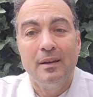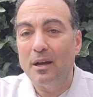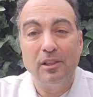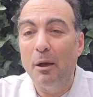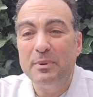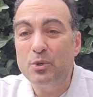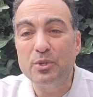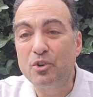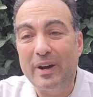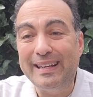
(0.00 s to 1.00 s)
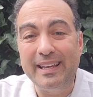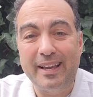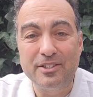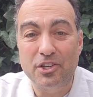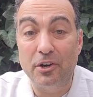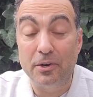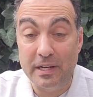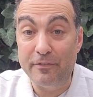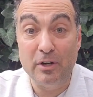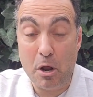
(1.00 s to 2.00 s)
Columbus was greatly concerned,
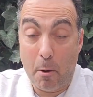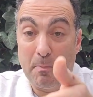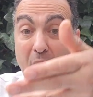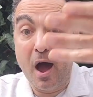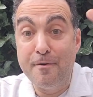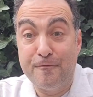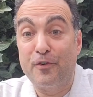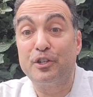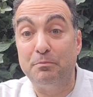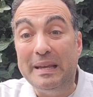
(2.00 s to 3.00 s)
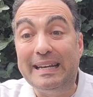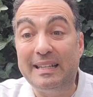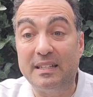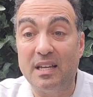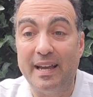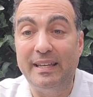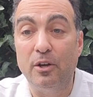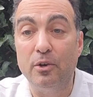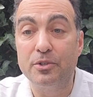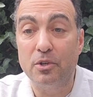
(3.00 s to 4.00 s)
even upon first meeting the
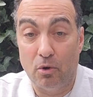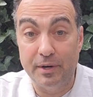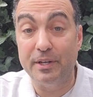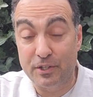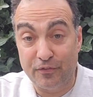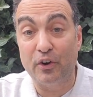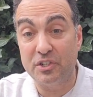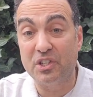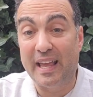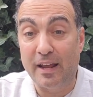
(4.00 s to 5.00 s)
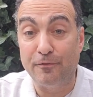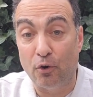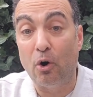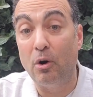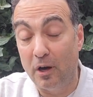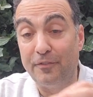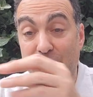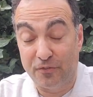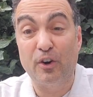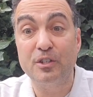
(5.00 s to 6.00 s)
Taínos on his first landfall of
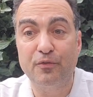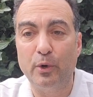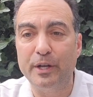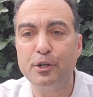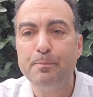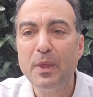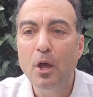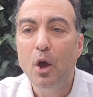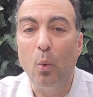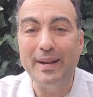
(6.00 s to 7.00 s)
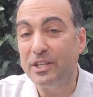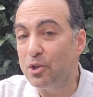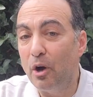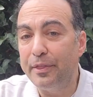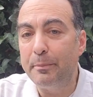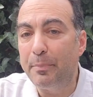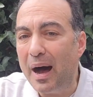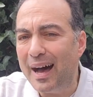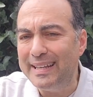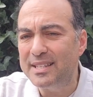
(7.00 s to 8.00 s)
his first voyage, when he saw their
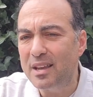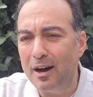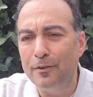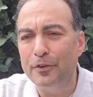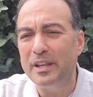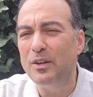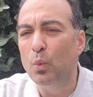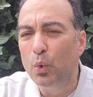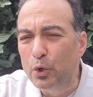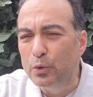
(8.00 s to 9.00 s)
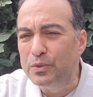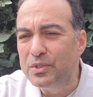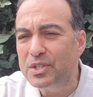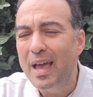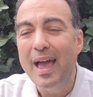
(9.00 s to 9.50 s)
bodies covered in wounds